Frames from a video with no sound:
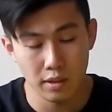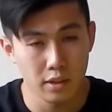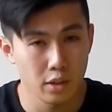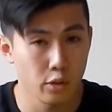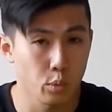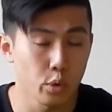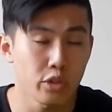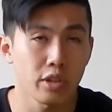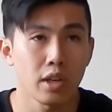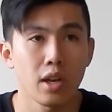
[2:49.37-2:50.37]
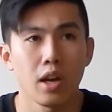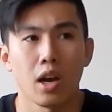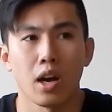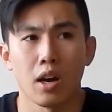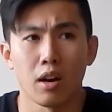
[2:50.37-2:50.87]
swoosh,
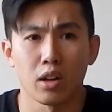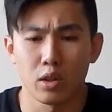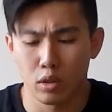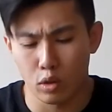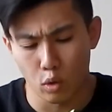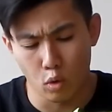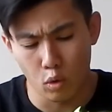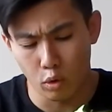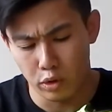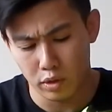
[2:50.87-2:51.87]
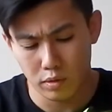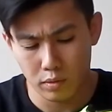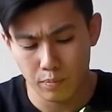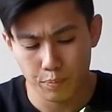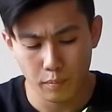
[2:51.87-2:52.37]
gold
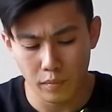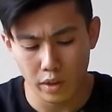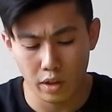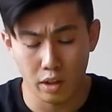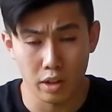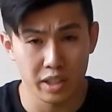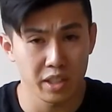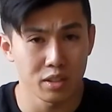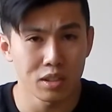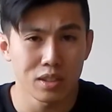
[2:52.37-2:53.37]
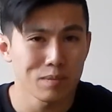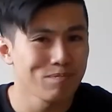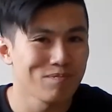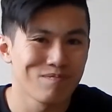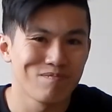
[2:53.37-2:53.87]
heel.
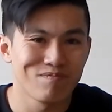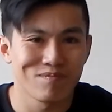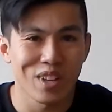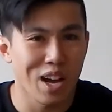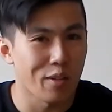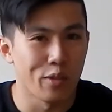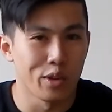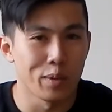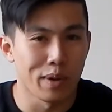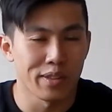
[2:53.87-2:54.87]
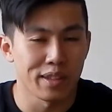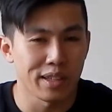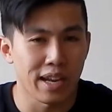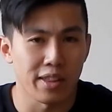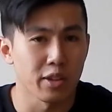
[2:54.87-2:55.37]
Not really my
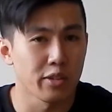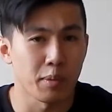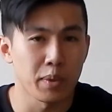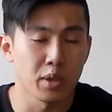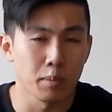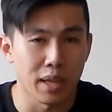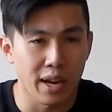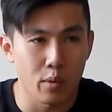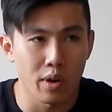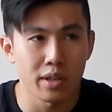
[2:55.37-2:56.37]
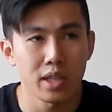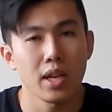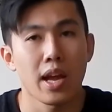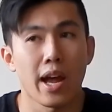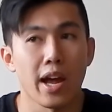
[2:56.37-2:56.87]
thing. And there's the pure black one,
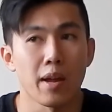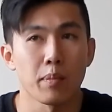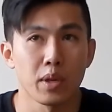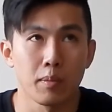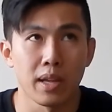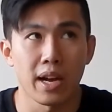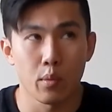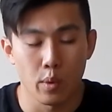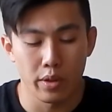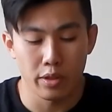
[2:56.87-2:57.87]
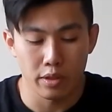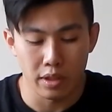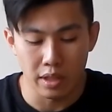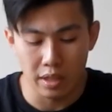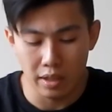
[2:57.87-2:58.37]
and pure black with
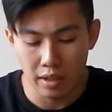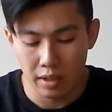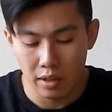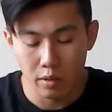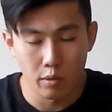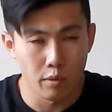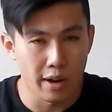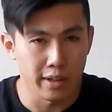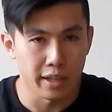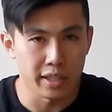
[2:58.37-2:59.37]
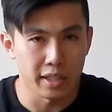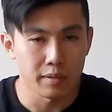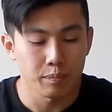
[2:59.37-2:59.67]
the red Nike.